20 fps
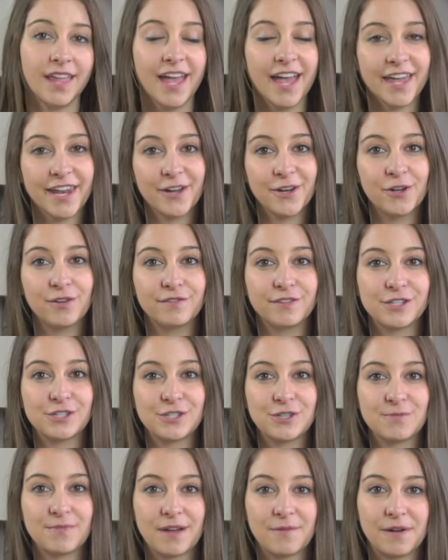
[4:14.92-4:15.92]
head on over
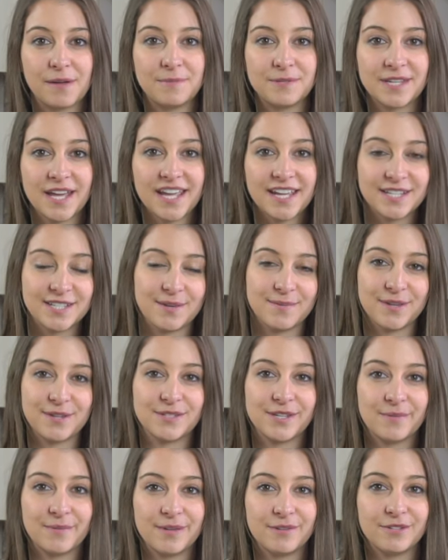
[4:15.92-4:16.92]
to my website,
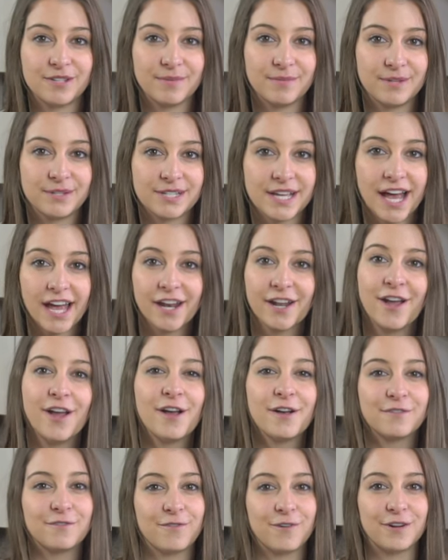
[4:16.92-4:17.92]

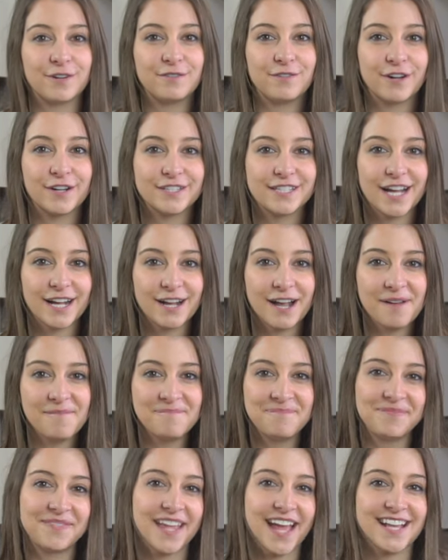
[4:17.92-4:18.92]

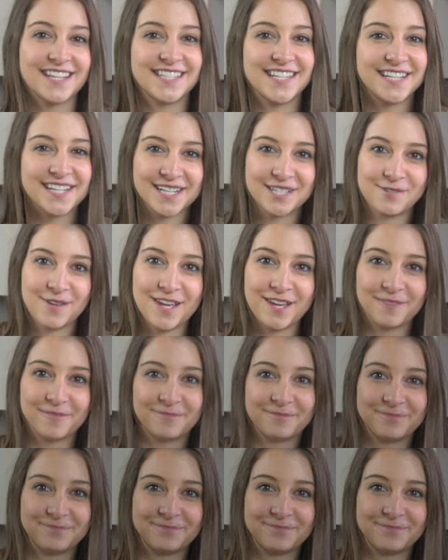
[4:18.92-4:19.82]
www.foreignfork.com. I'll see you next week.